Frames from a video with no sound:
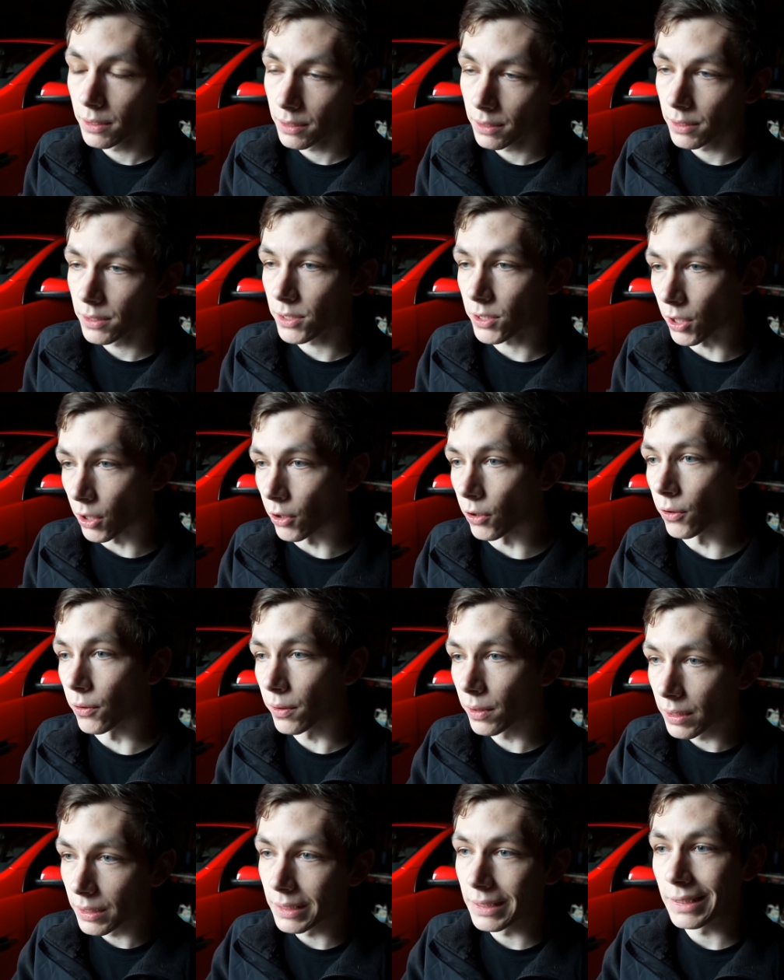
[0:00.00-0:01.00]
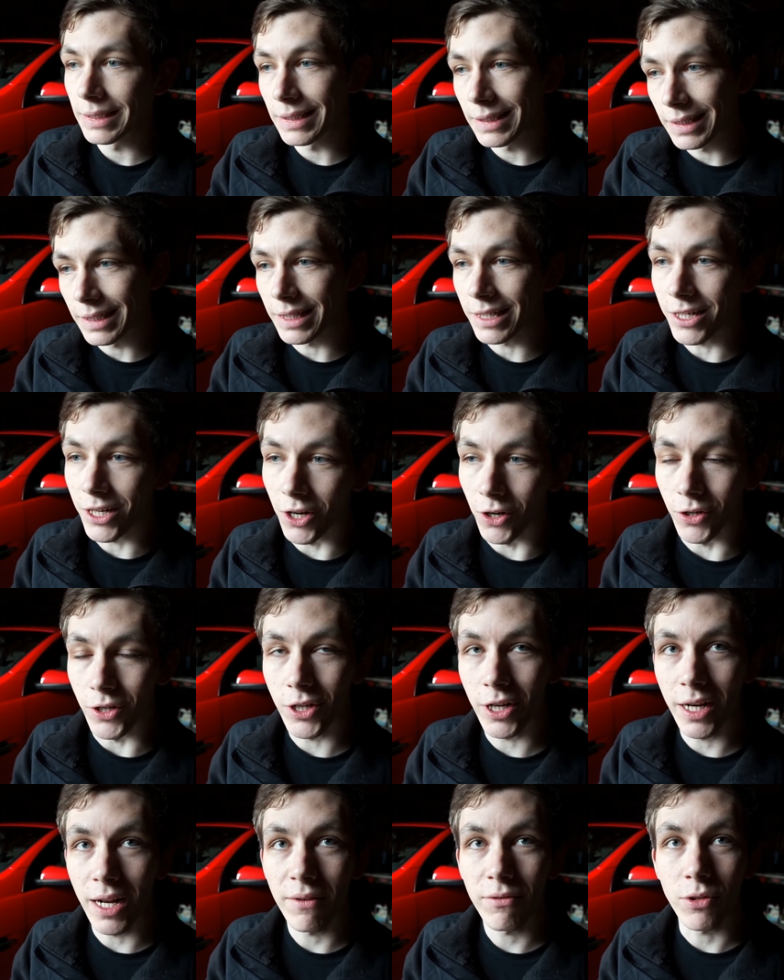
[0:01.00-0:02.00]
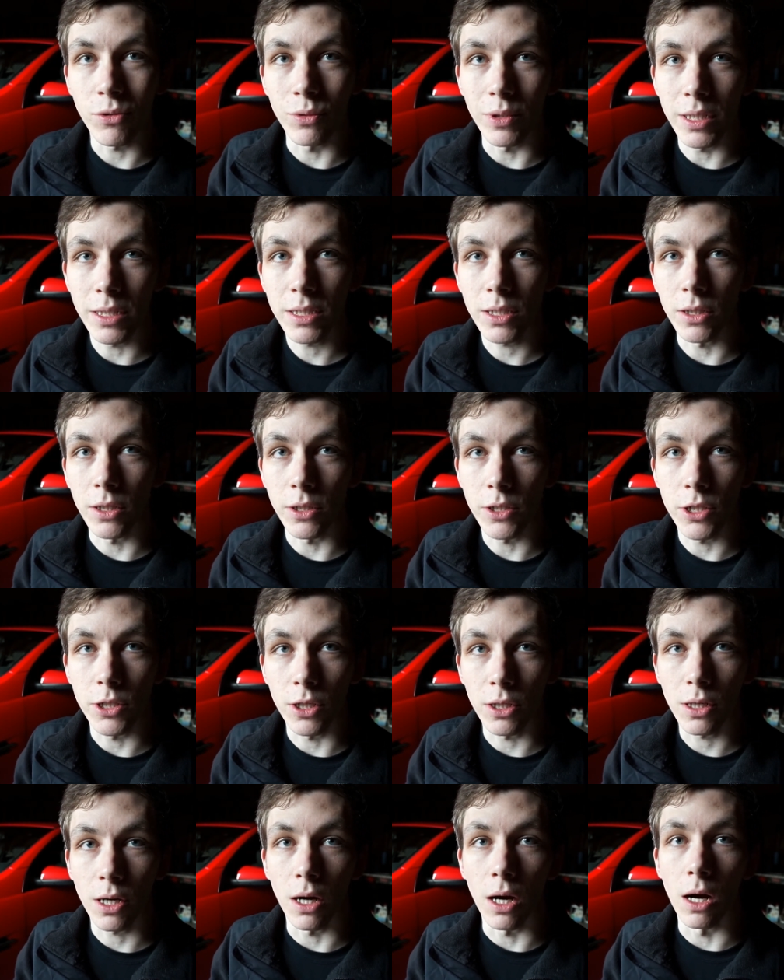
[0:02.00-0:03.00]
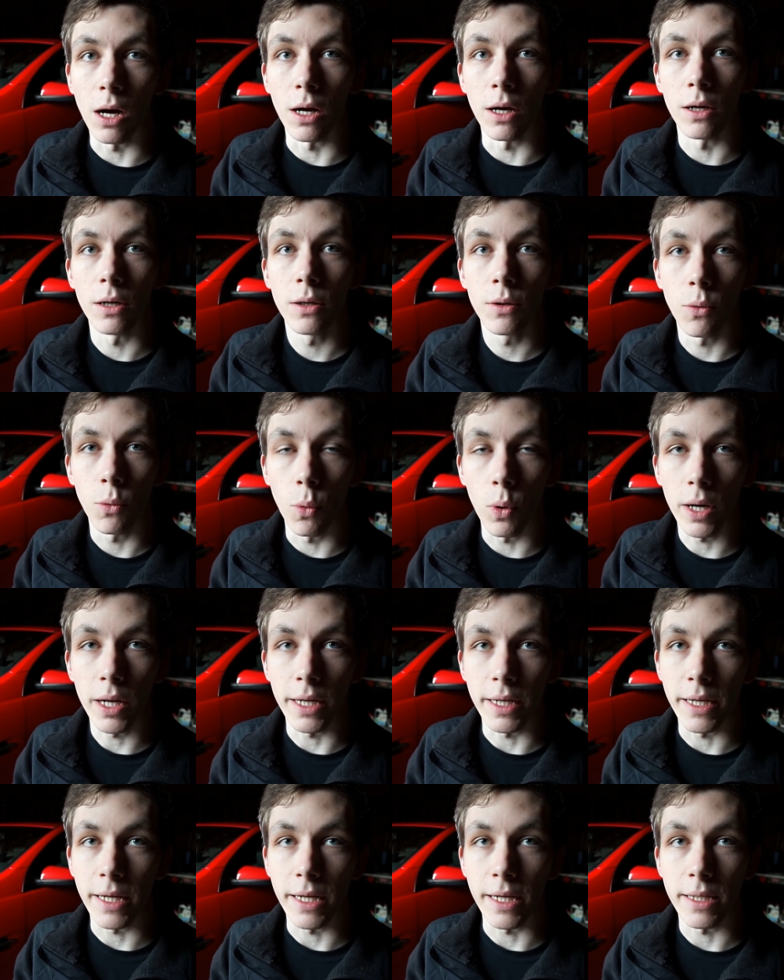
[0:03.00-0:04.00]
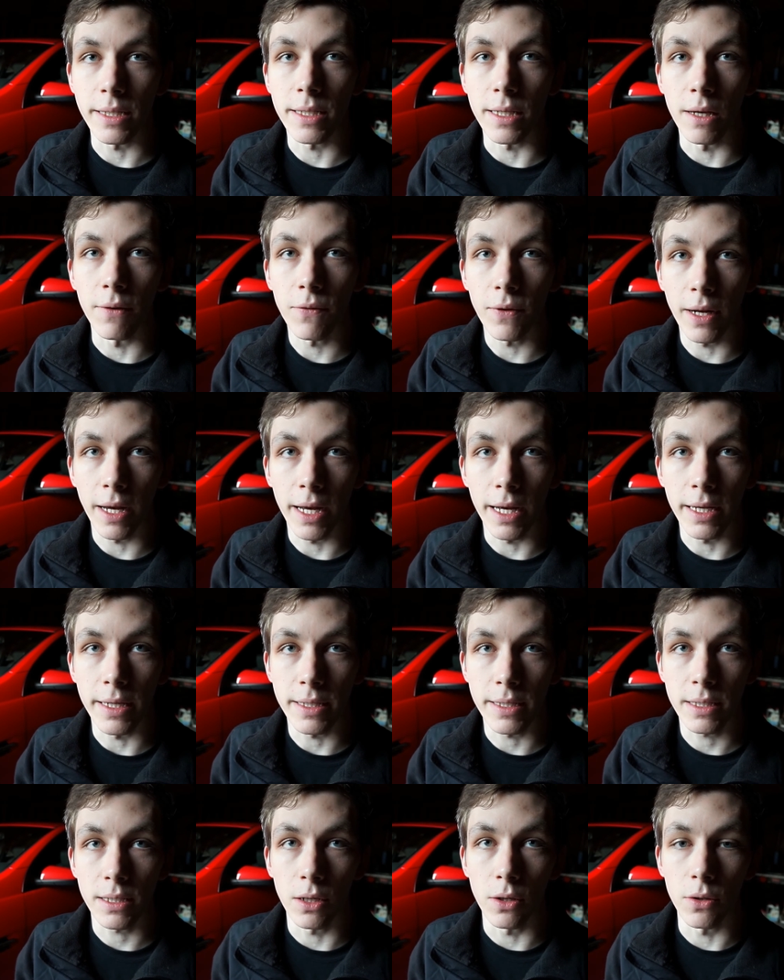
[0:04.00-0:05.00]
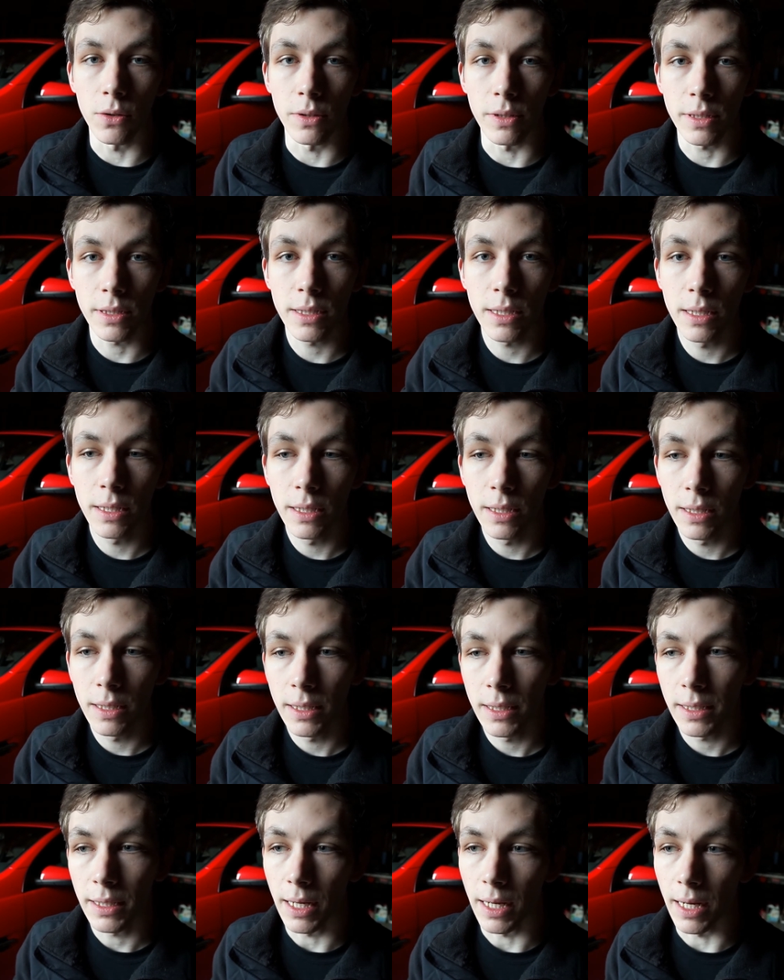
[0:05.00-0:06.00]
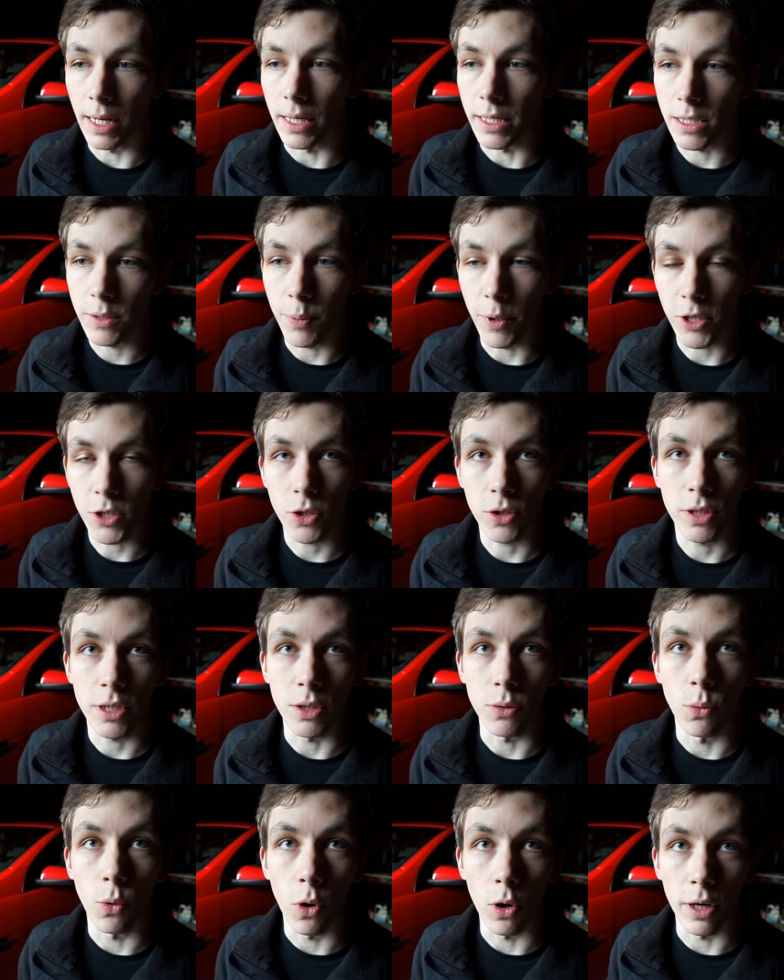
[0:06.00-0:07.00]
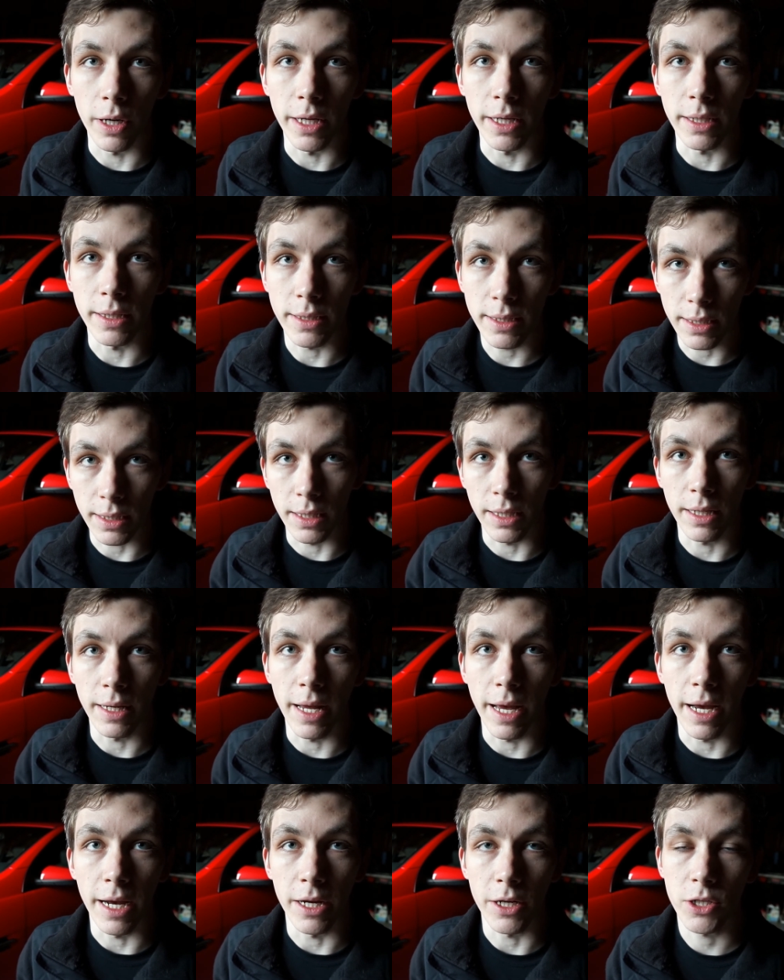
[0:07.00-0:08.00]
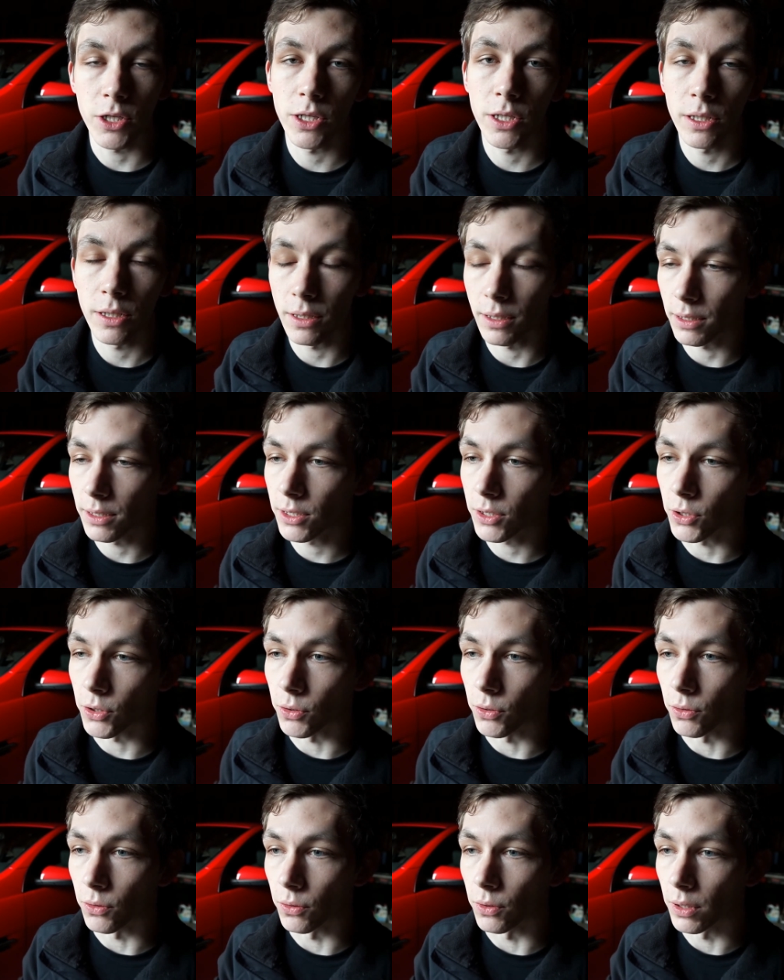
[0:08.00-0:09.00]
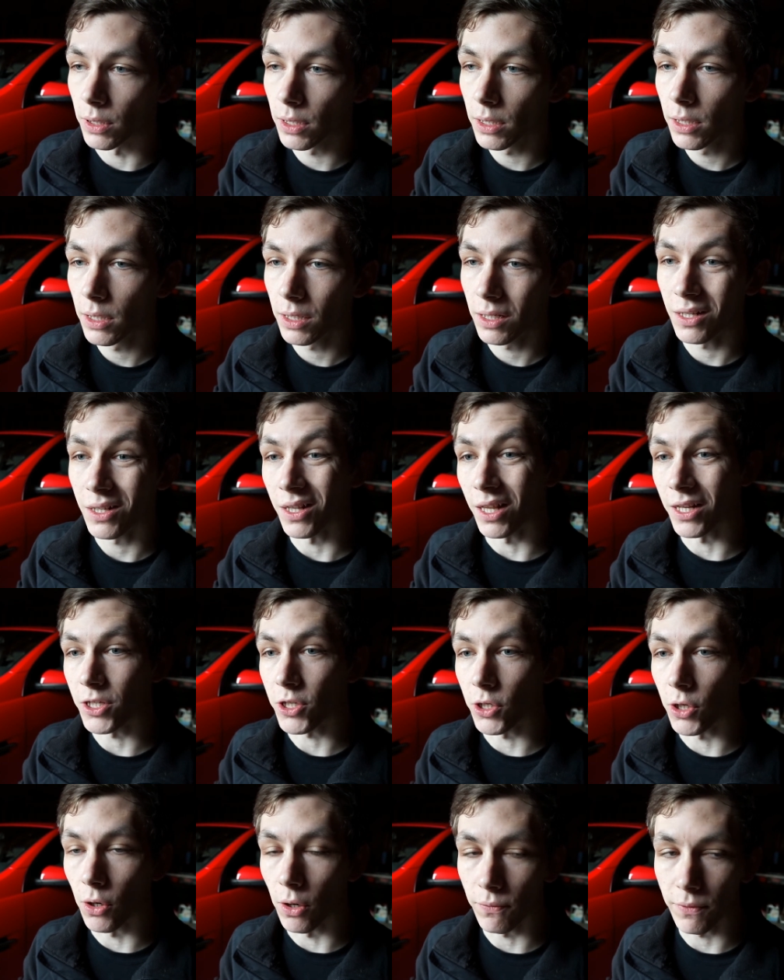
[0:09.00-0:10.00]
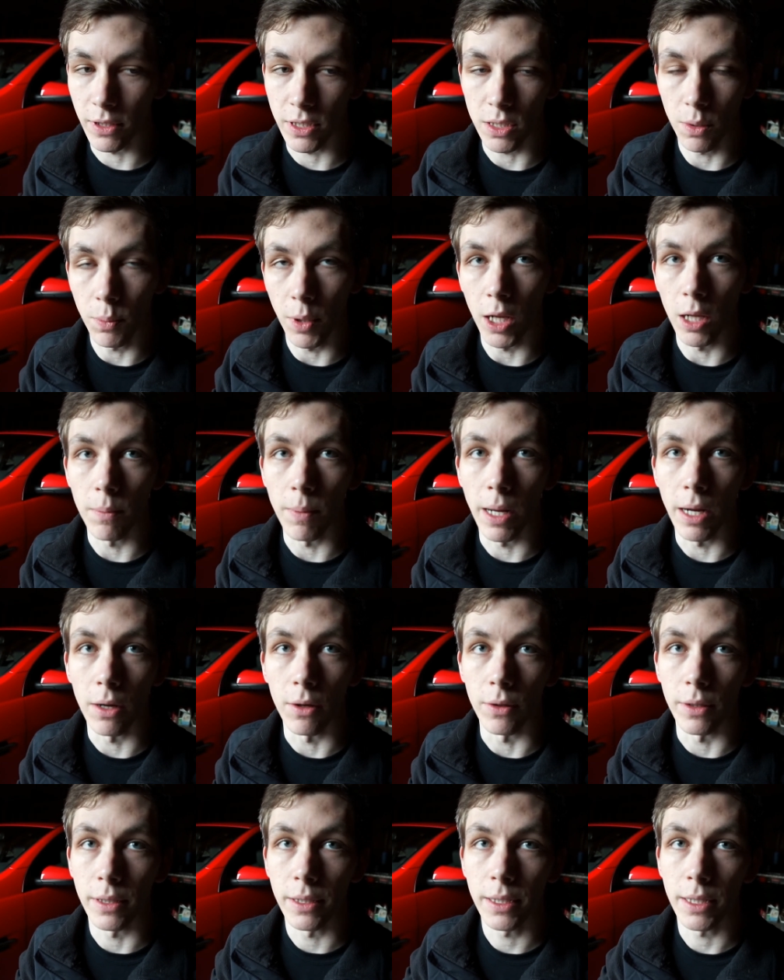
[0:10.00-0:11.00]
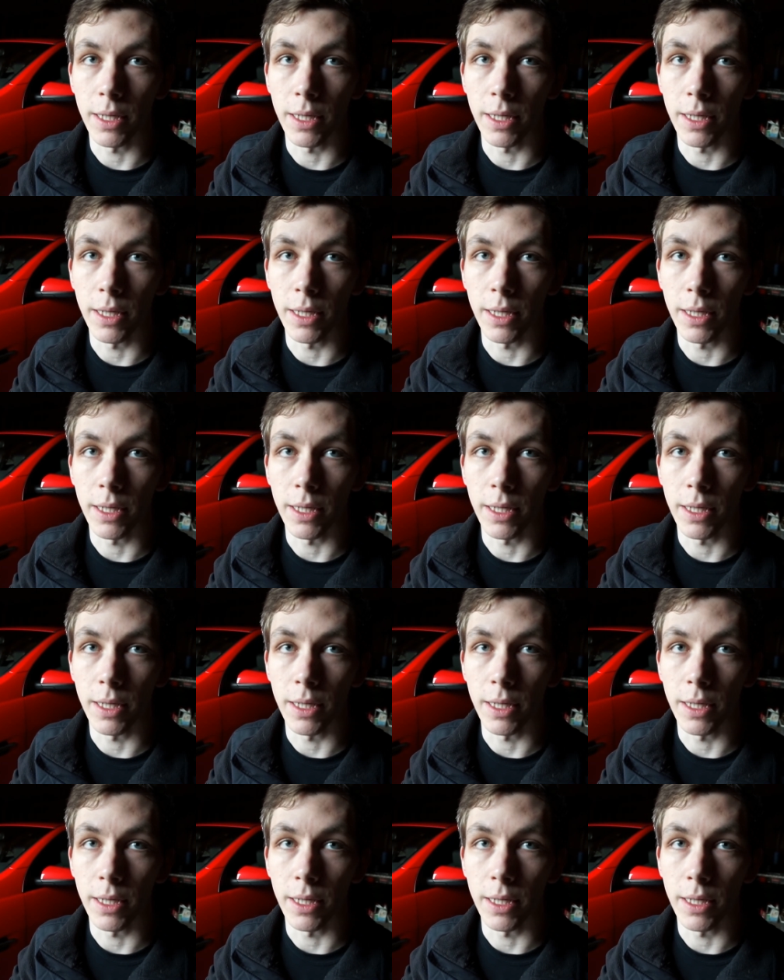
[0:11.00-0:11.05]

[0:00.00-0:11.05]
So, you know, you're gonna have to research your car, what it needs, if it has those specialty warnings in the dash to let you know if there's a bulb out.